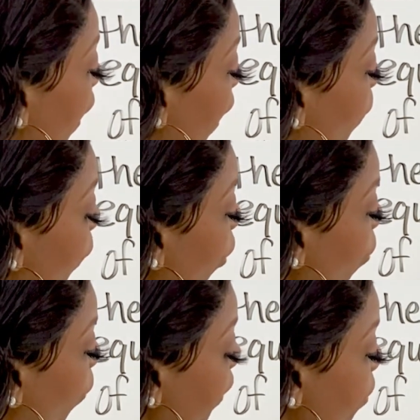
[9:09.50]
and we are
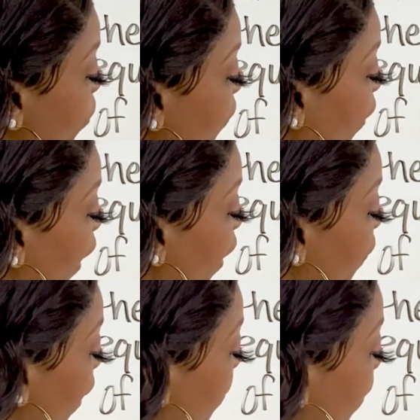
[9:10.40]
going to divide
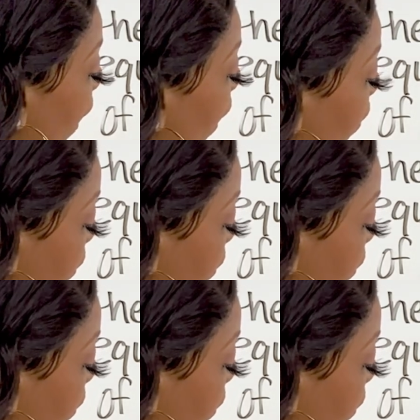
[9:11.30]
that by